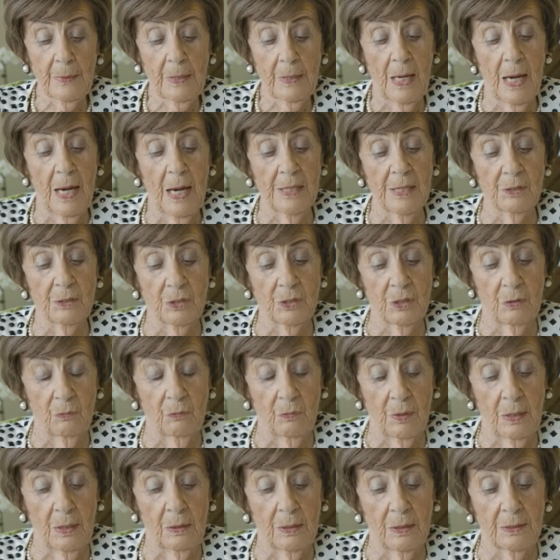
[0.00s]

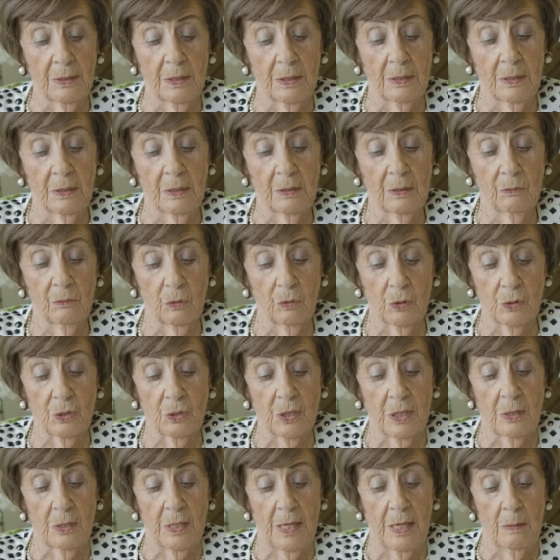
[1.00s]
Kaiserwald was
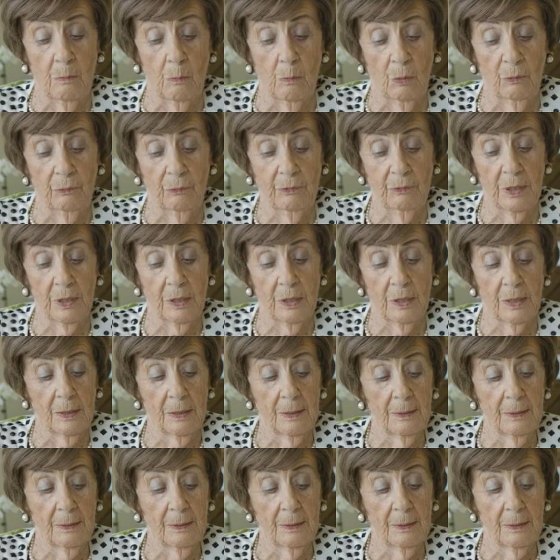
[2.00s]
the name of it.